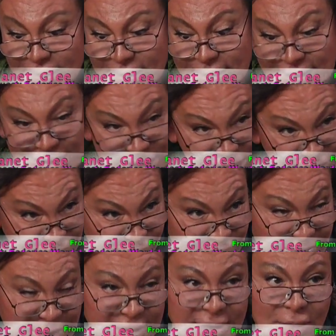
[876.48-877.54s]

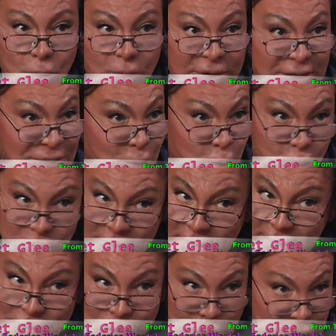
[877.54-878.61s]
even we
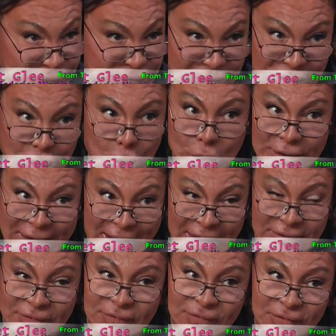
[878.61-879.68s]
will not
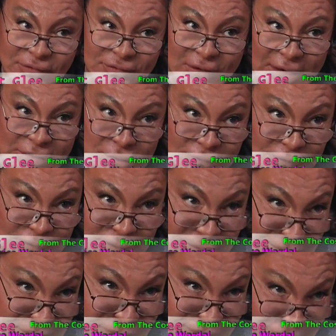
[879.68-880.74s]
recognize this kind of
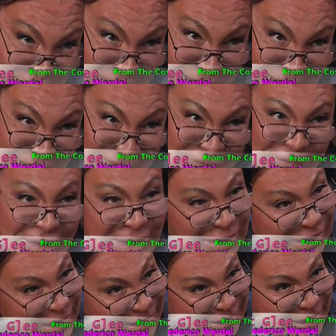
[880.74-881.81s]
things
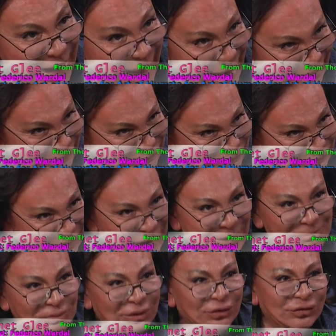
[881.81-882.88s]
like art.
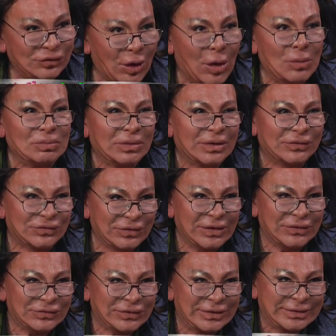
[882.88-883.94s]
So
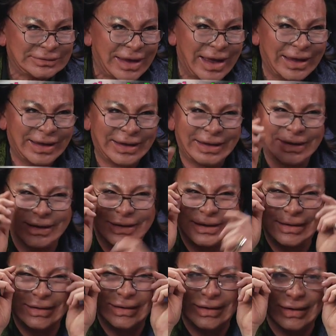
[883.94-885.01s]
this is
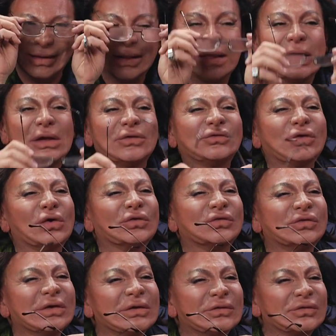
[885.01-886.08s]
so
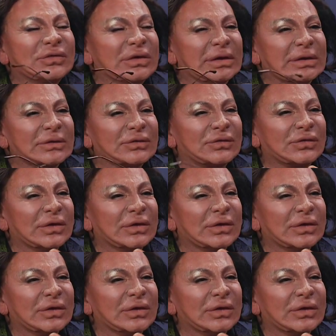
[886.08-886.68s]
this is